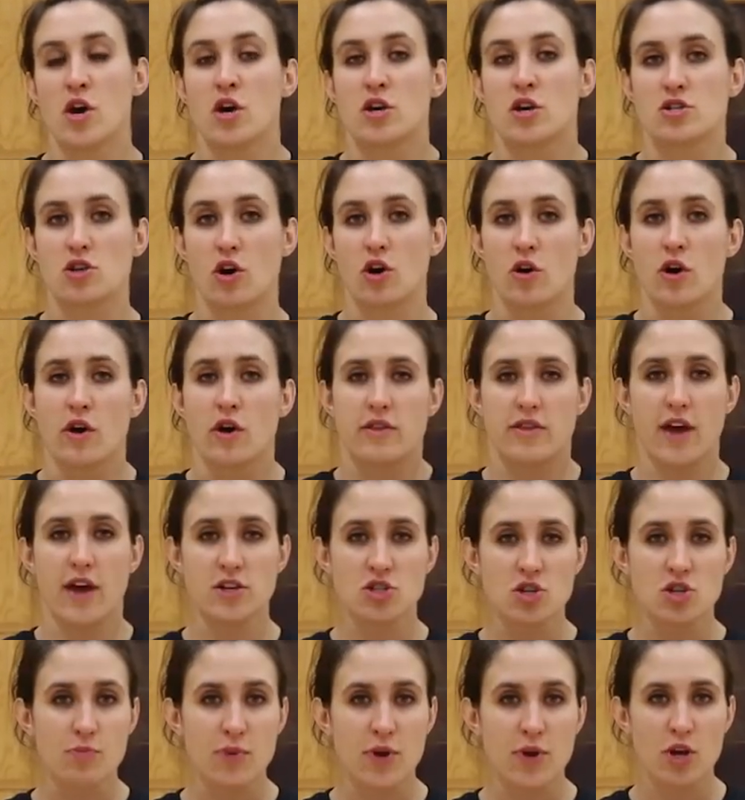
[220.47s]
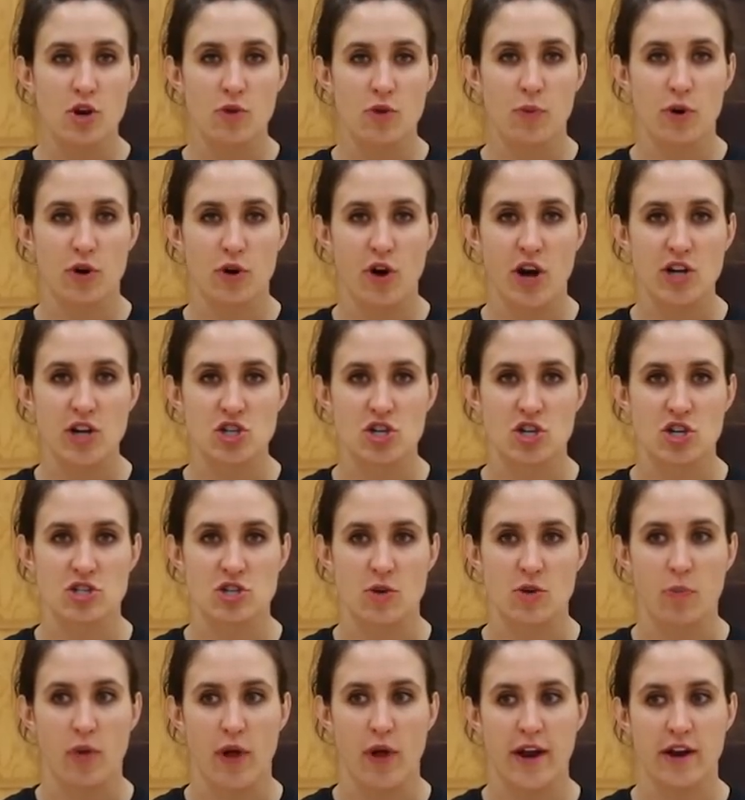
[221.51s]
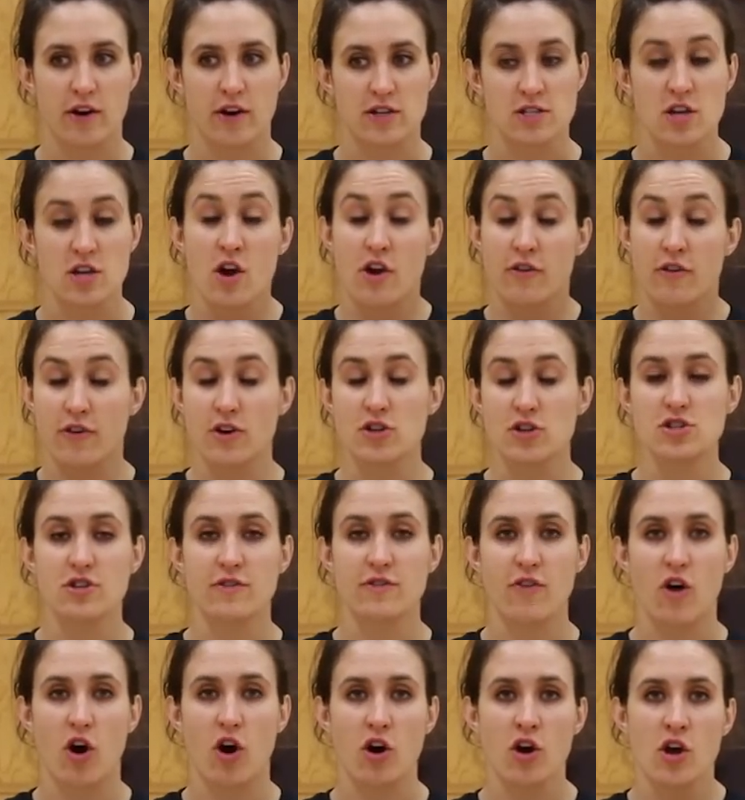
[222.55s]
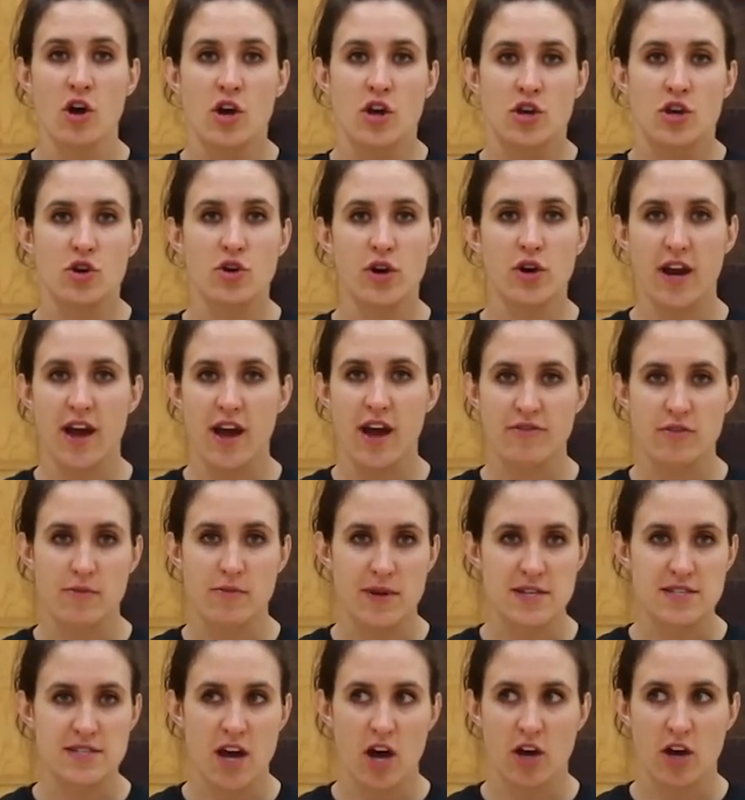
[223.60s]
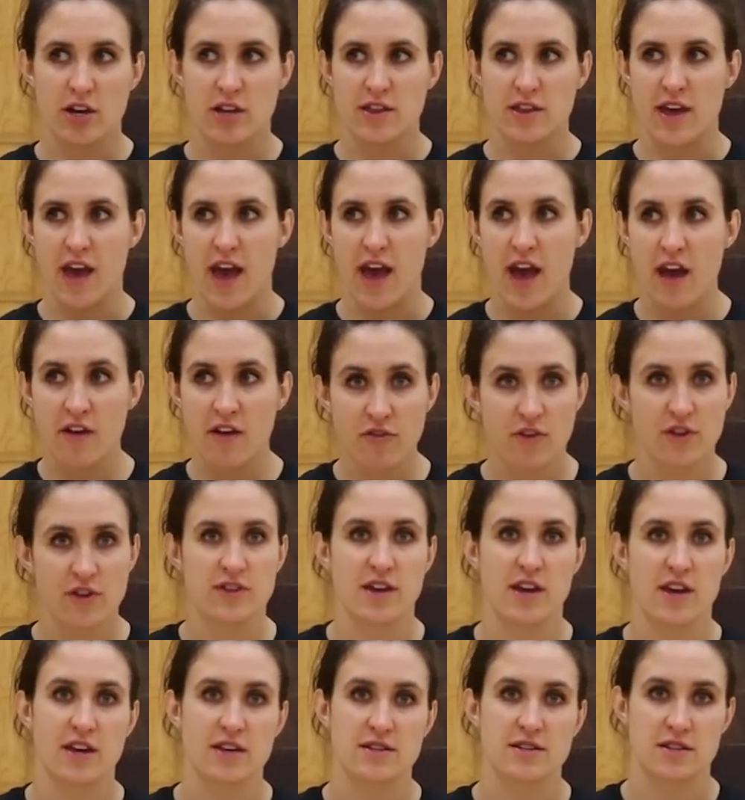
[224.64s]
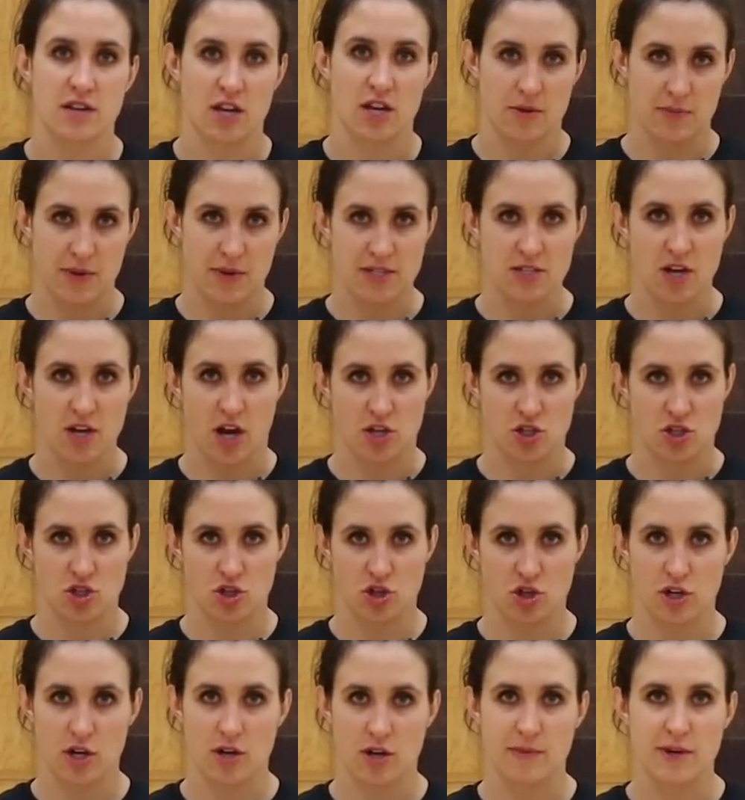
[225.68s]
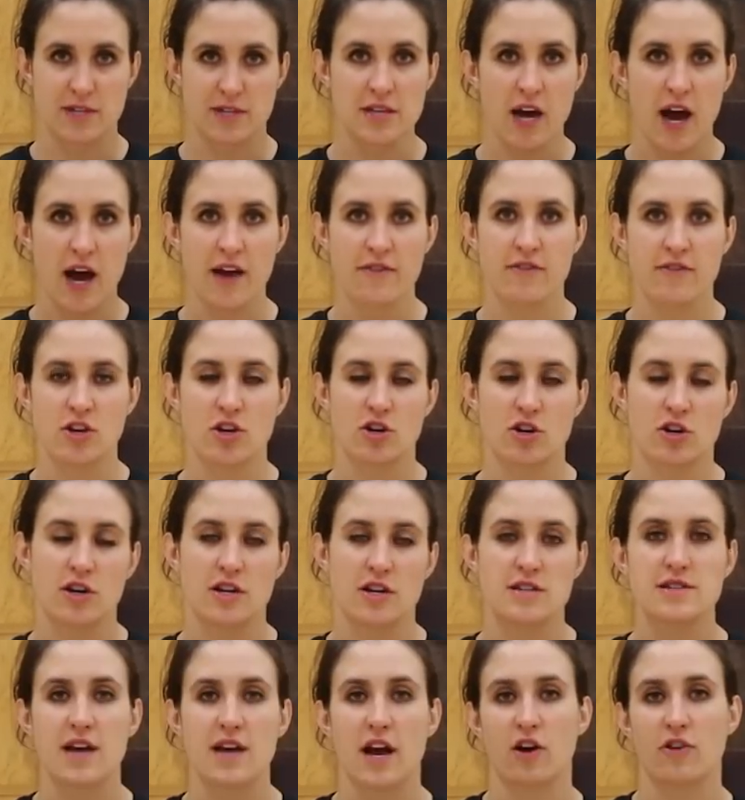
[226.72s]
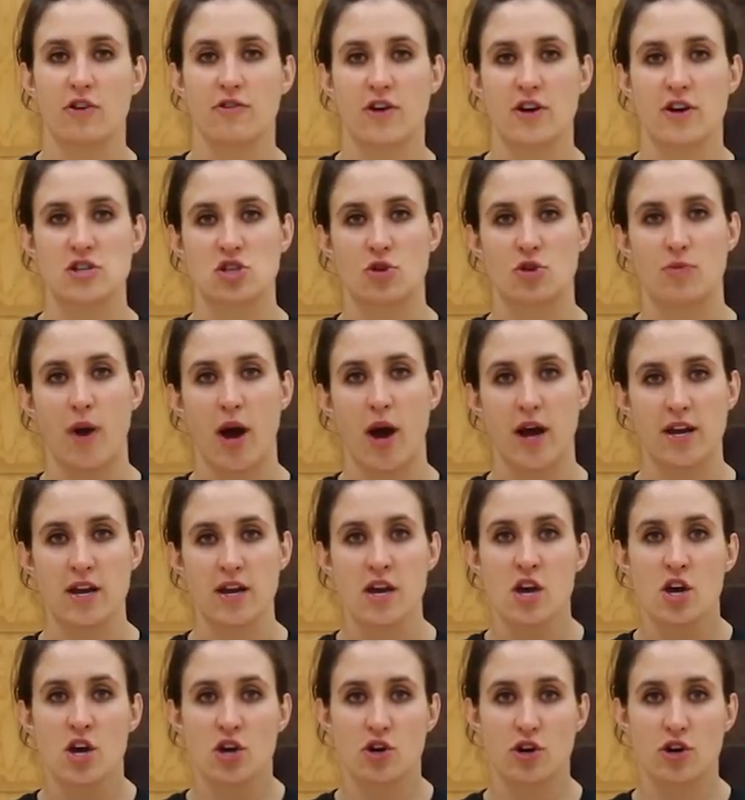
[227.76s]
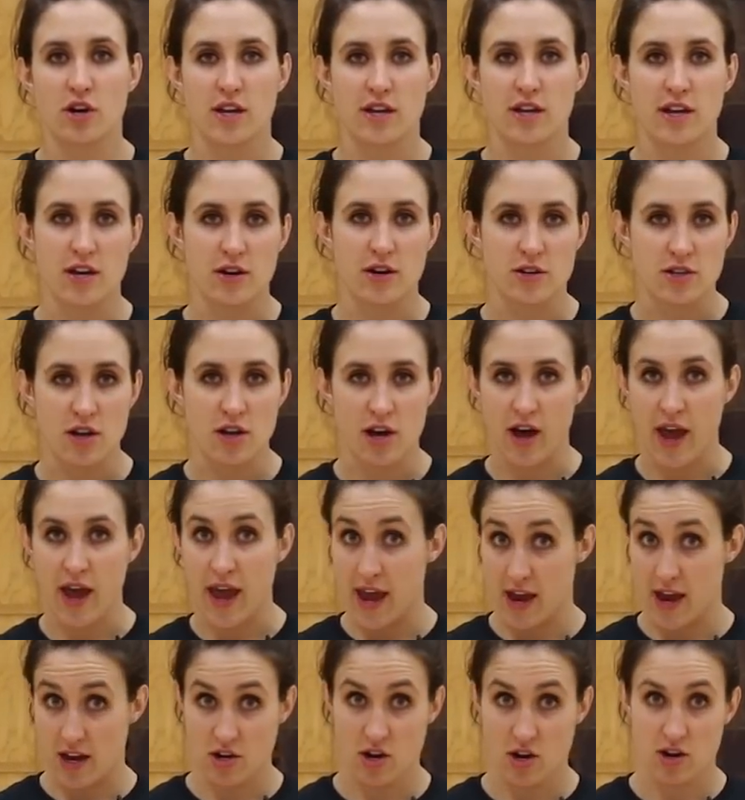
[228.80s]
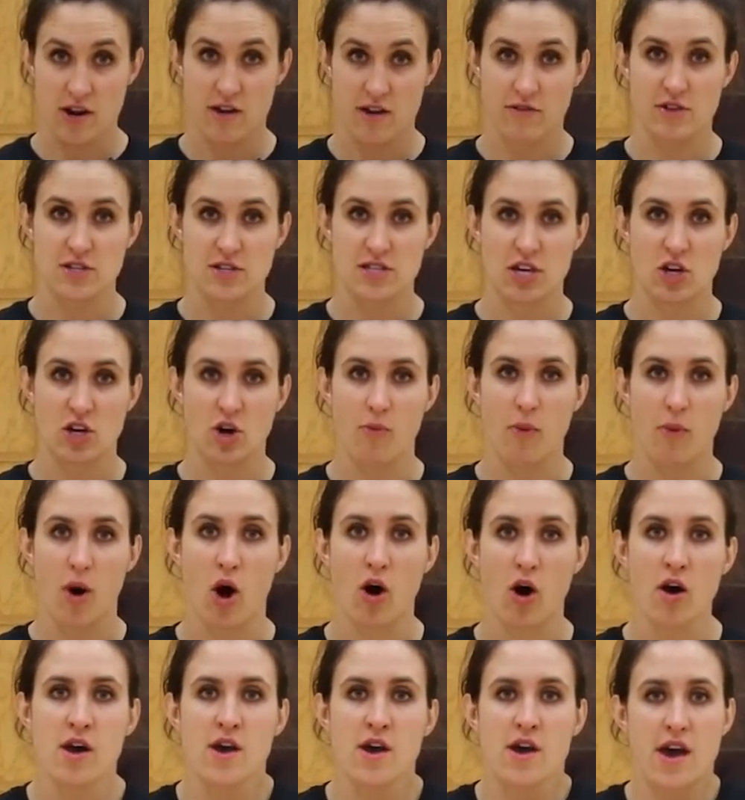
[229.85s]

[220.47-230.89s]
So that should be your progression as a player. Is first of all, you got to have the mentality that everything is going to be touched. You're going to be diving, you're going to sacrifice your body, you're going to get a hand on every single ball.